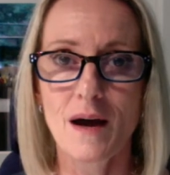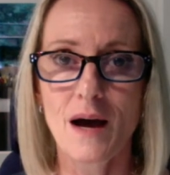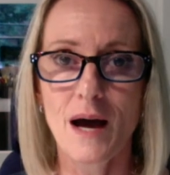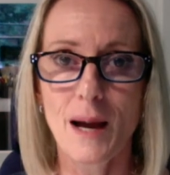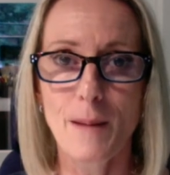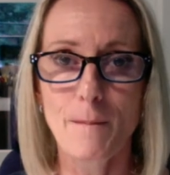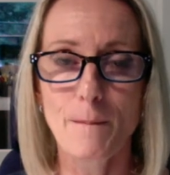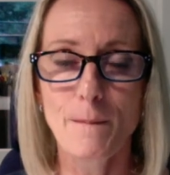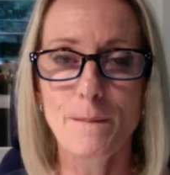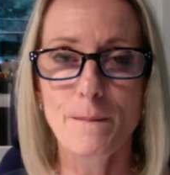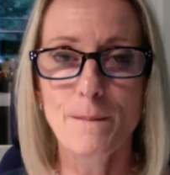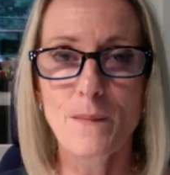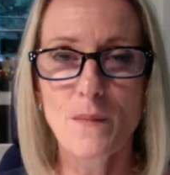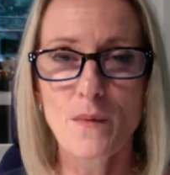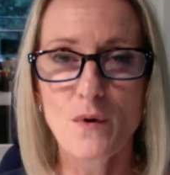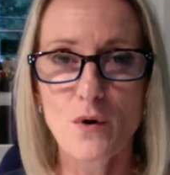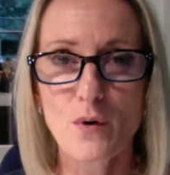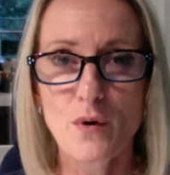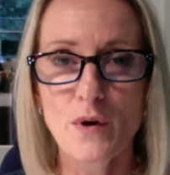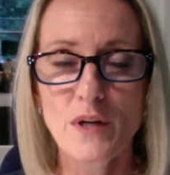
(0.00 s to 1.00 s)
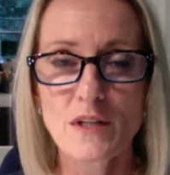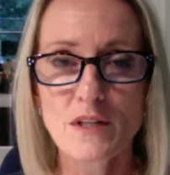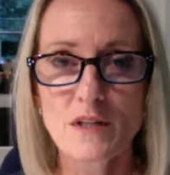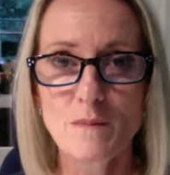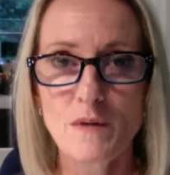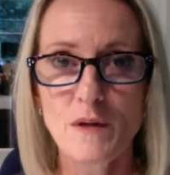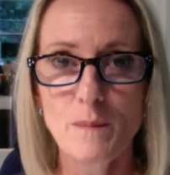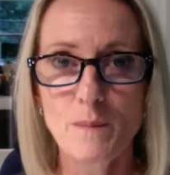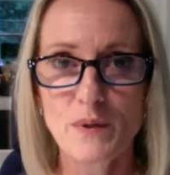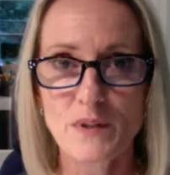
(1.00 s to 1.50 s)
am going to
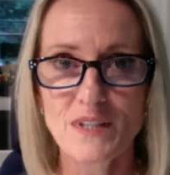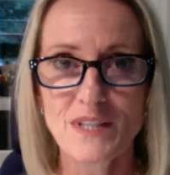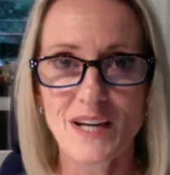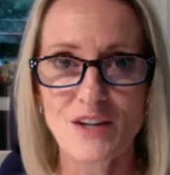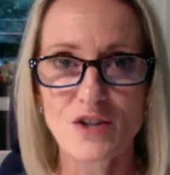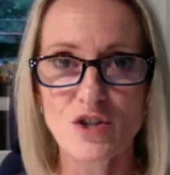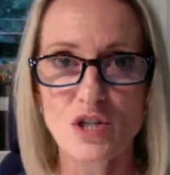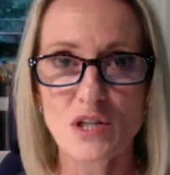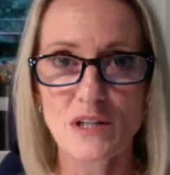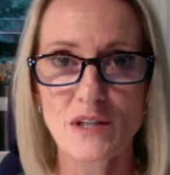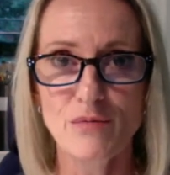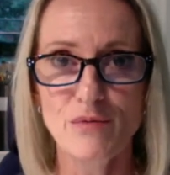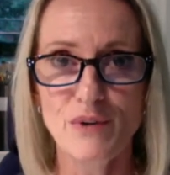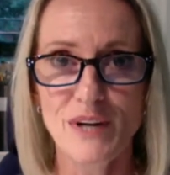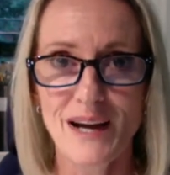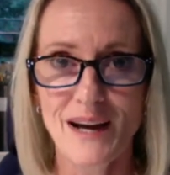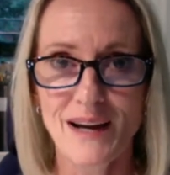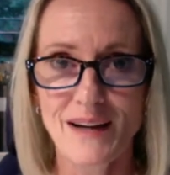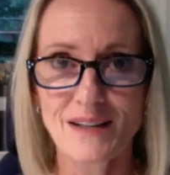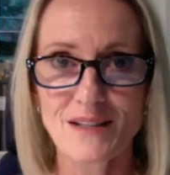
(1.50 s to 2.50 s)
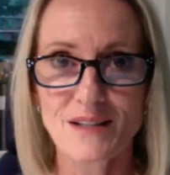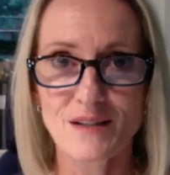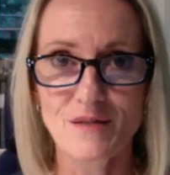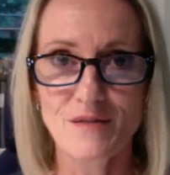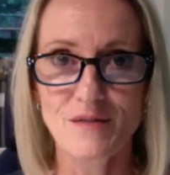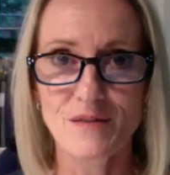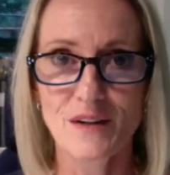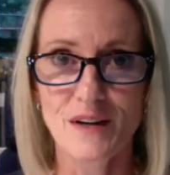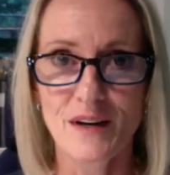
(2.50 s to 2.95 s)
be potentially reactive.